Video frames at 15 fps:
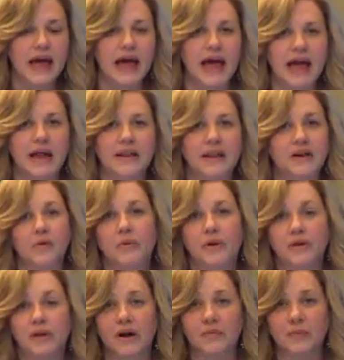and they don't want
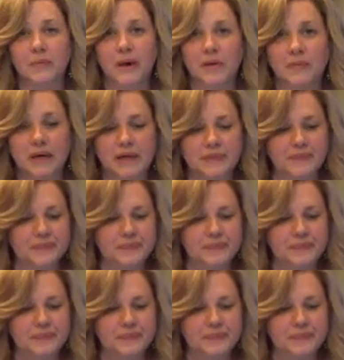to alarm the public.